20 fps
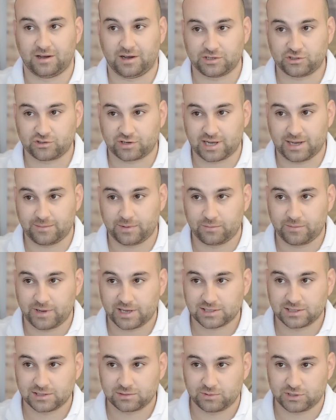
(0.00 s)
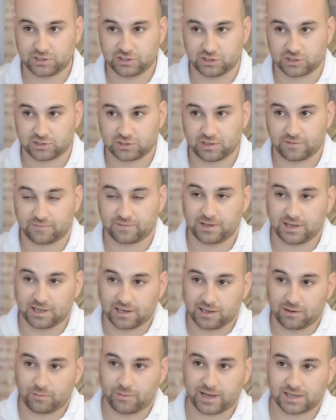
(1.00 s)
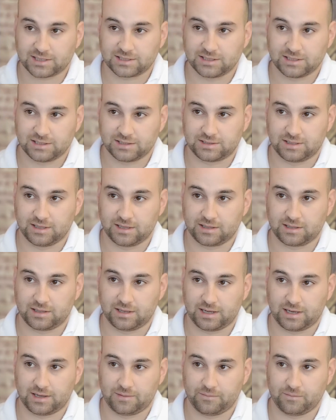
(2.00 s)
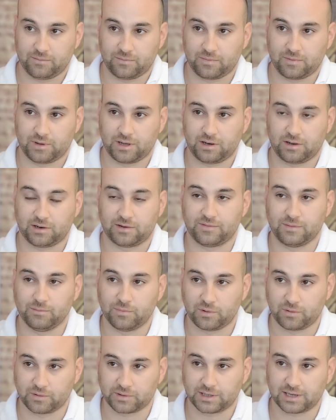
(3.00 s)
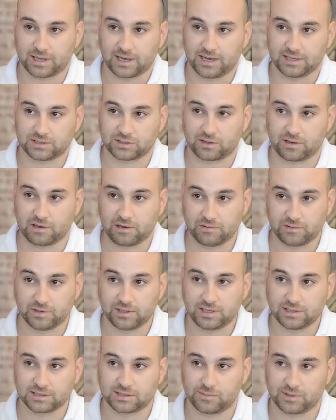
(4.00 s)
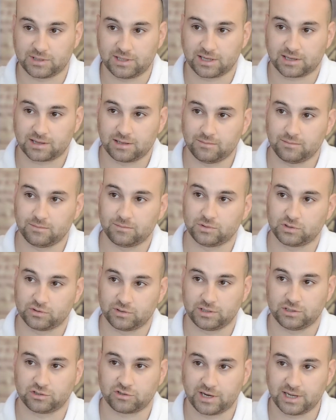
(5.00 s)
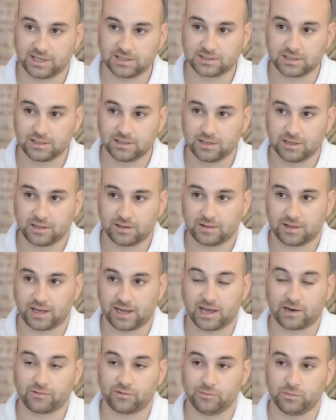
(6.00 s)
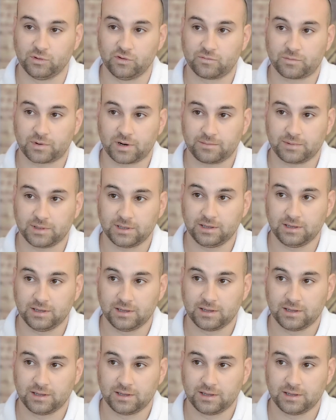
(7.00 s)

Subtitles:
Hydrocarbon waxes, which are the soft yellow waxes that a lot of imported cars are coated in to protect them during transit. They aren't removed properly.